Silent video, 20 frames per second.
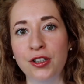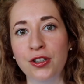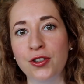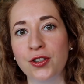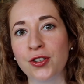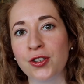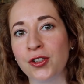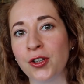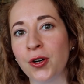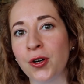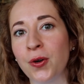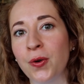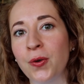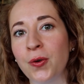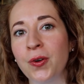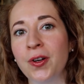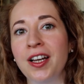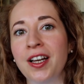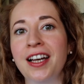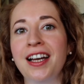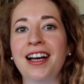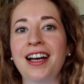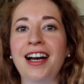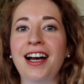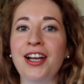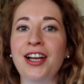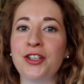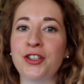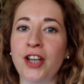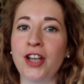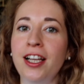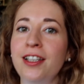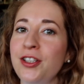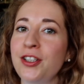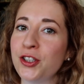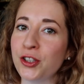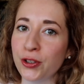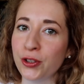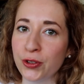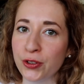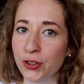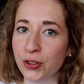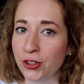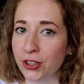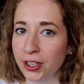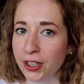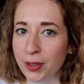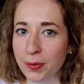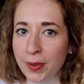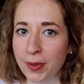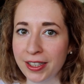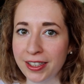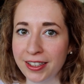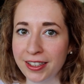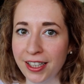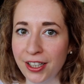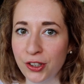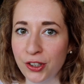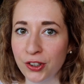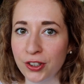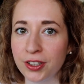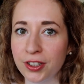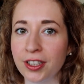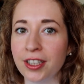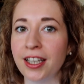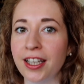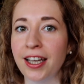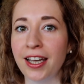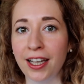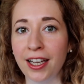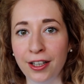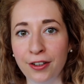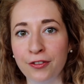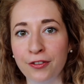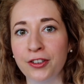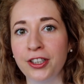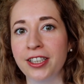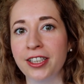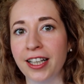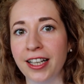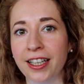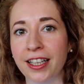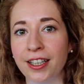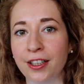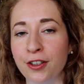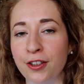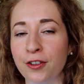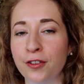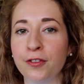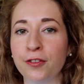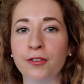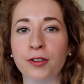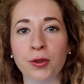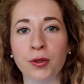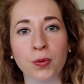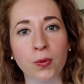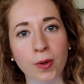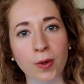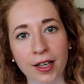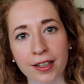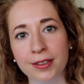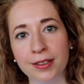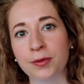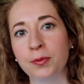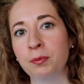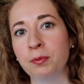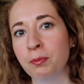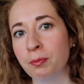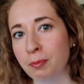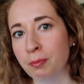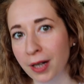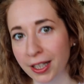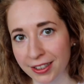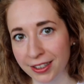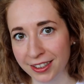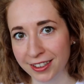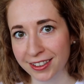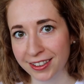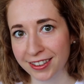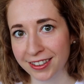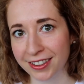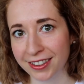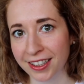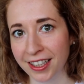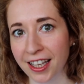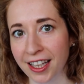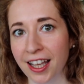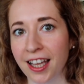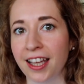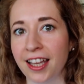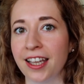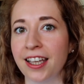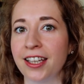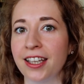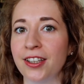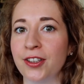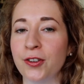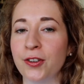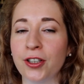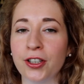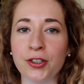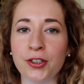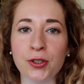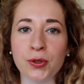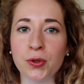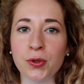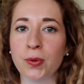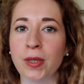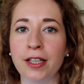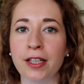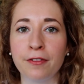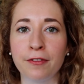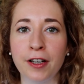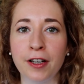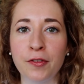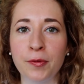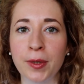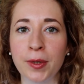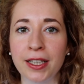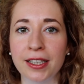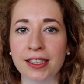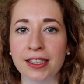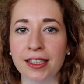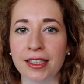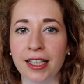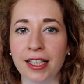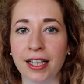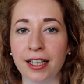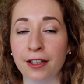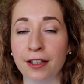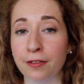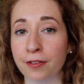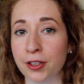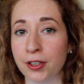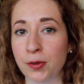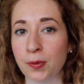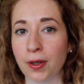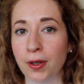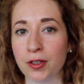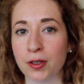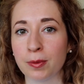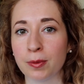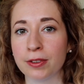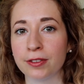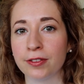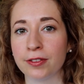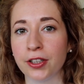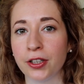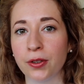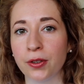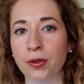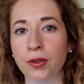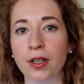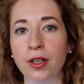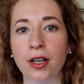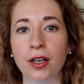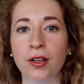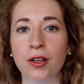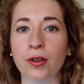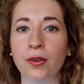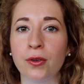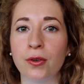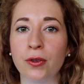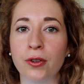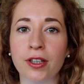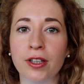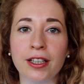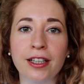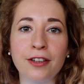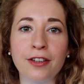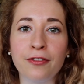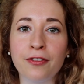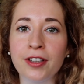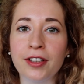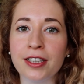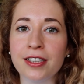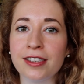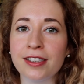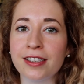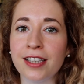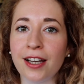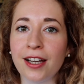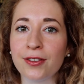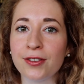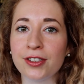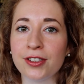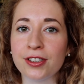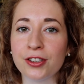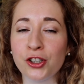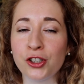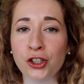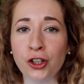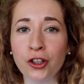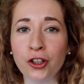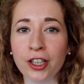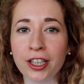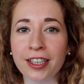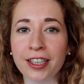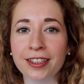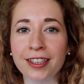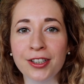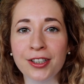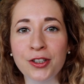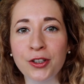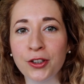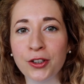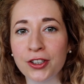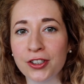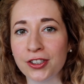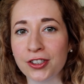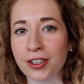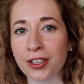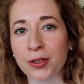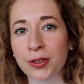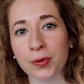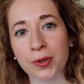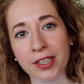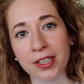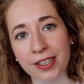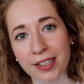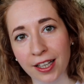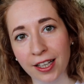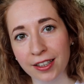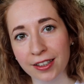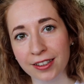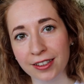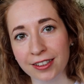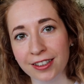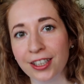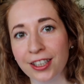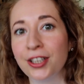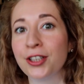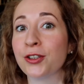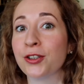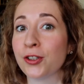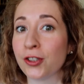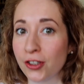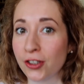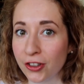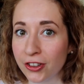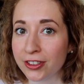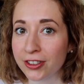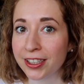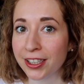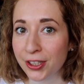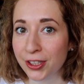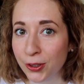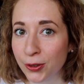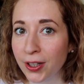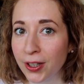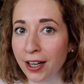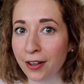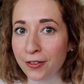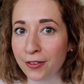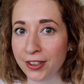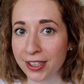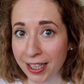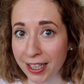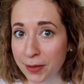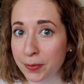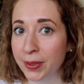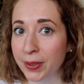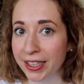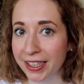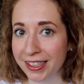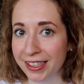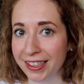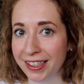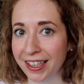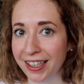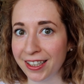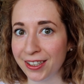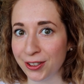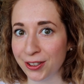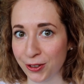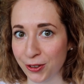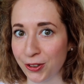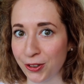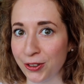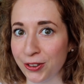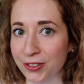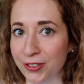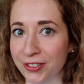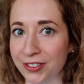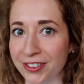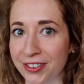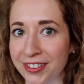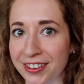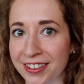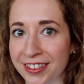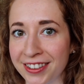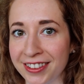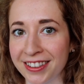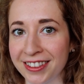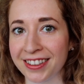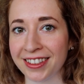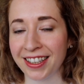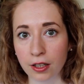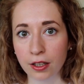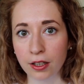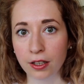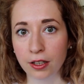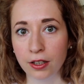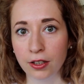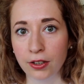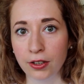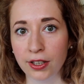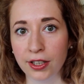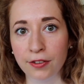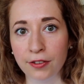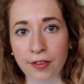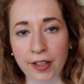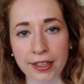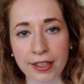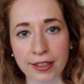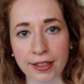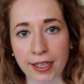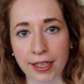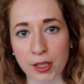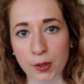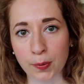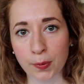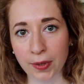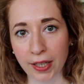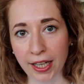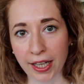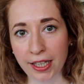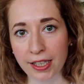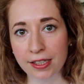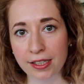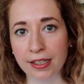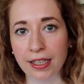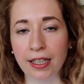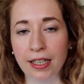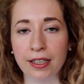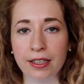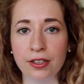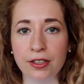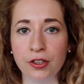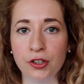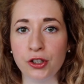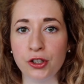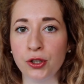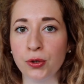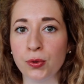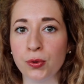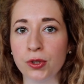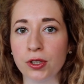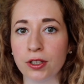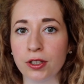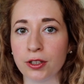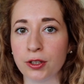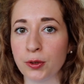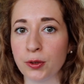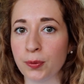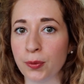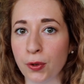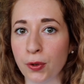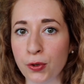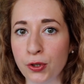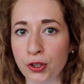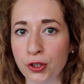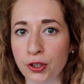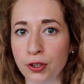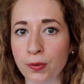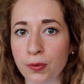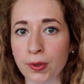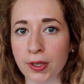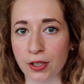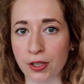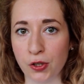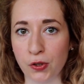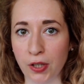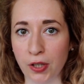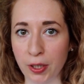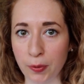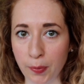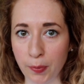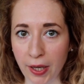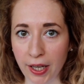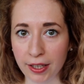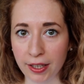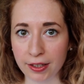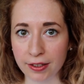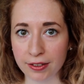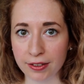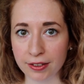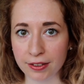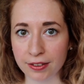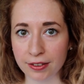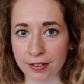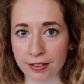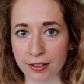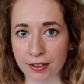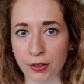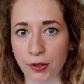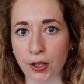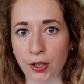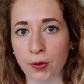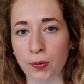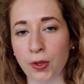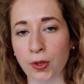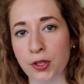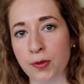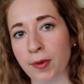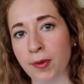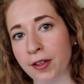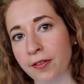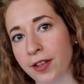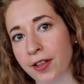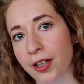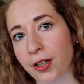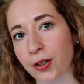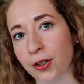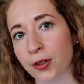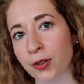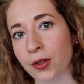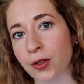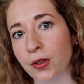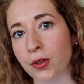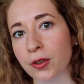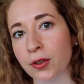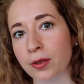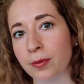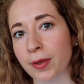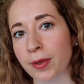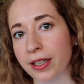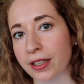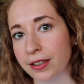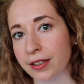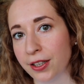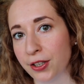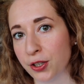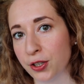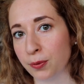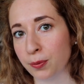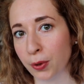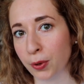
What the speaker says: So I challenge you to start meditation every day for 1 month. You can do 25 minutes a day if it's possible for you, or if it sounds shocking, then you can start with 10. You certainly do have 10 minutes a day, don't you? You can find a nice place and choose a good posture with a straight back. You can watch my video on meditation